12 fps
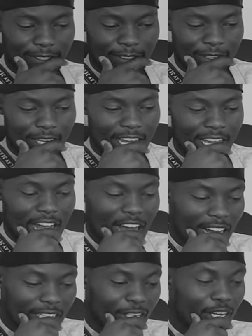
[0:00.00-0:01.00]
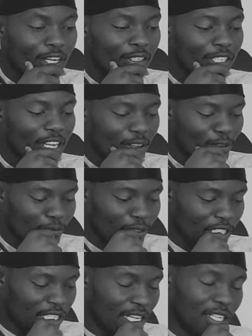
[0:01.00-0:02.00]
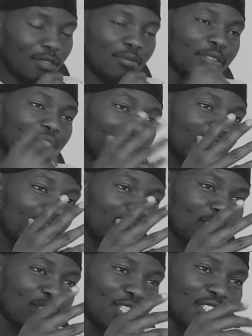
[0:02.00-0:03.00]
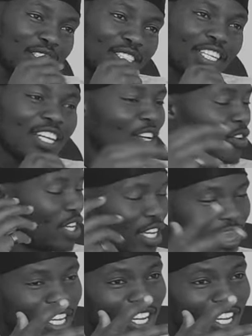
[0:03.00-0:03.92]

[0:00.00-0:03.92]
they're like, ah, no, now you've decided to be serious with this. Okay,